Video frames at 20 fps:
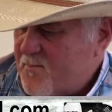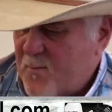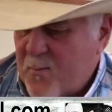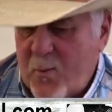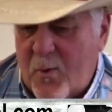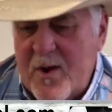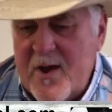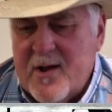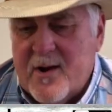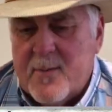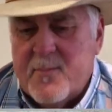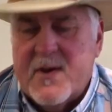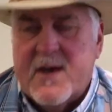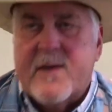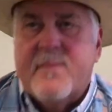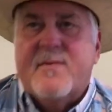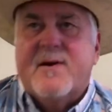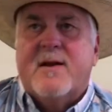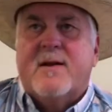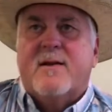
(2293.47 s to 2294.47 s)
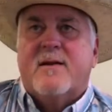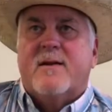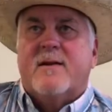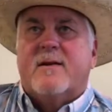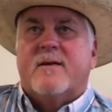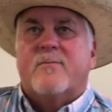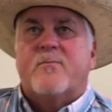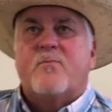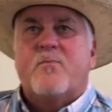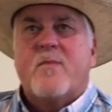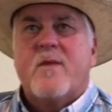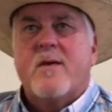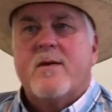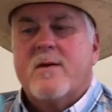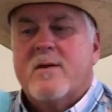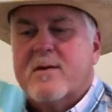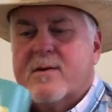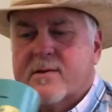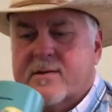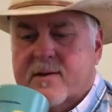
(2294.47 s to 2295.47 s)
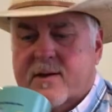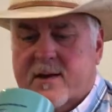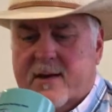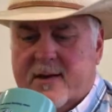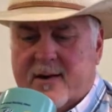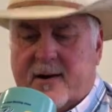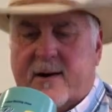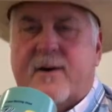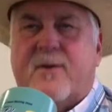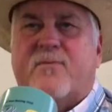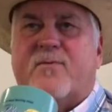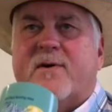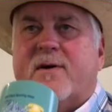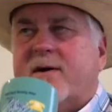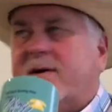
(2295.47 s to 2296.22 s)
Well, let me get me a little coffee